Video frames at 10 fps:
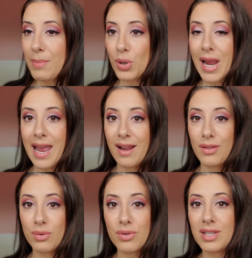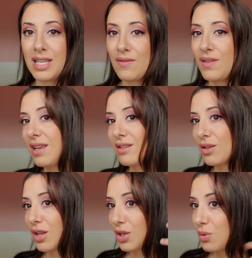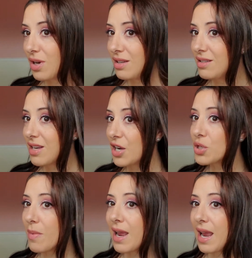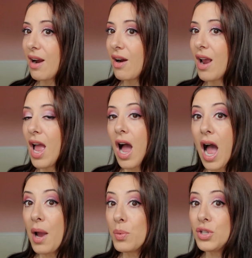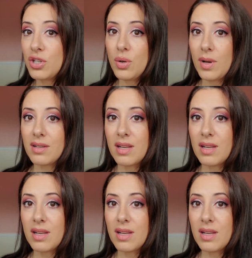your hand through the TV so that you could touch my hair, I would do it.